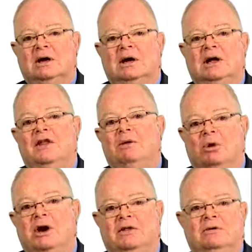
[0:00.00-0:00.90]
and they
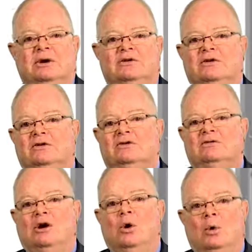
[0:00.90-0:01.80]
breathe, which is
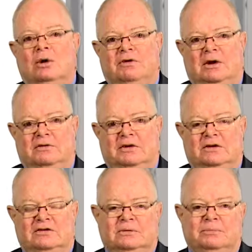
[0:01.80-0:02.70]
the goal of all of this.